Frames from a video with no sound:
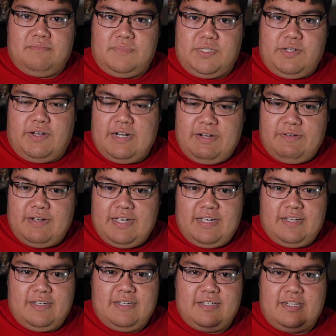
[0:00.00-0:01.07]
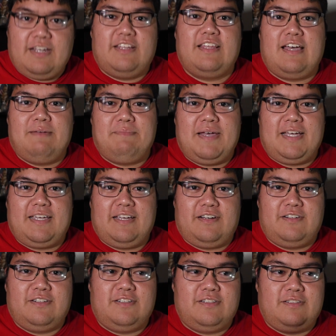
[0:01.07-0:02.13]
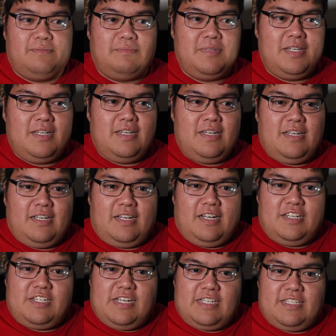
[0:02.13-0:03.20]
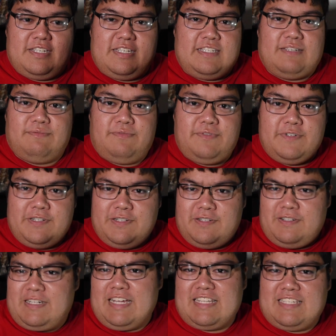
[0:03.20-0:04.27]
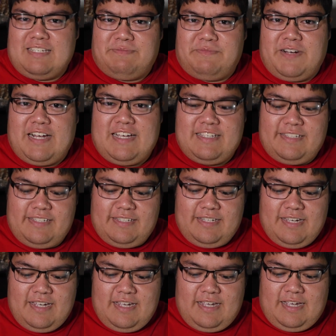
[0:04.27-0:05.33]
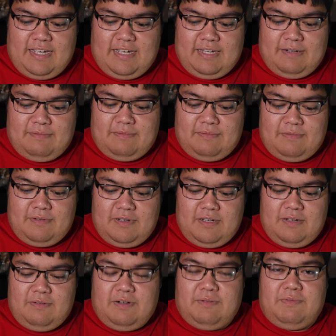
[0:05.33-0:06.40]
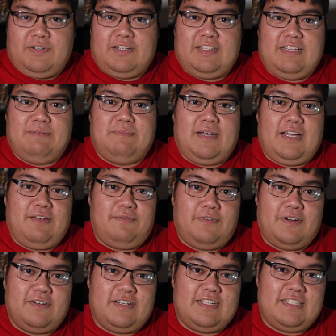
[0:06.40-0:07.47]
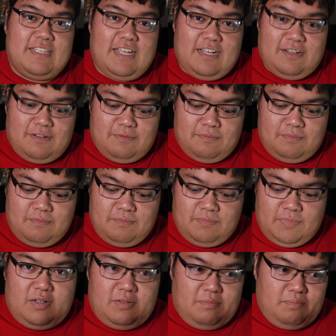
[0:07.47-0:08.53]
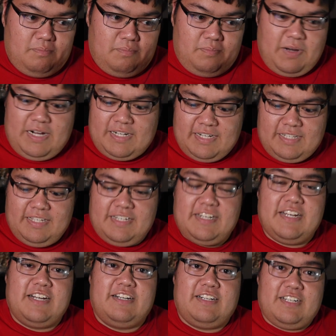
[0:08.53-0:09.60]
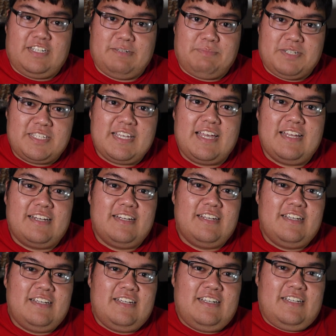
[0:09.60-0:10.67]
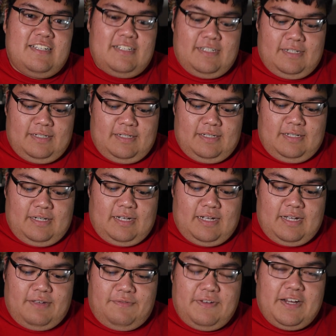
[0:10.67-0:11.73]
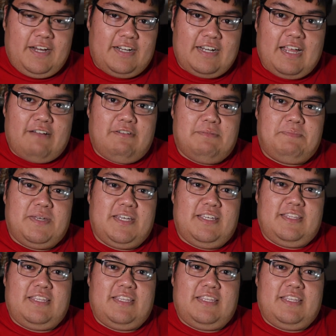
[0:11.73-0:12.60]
So anyway, now that I'm back at home, I had a chance to eat some food, get some rest, and importantly my phone is now practically near 100%. I figured now would be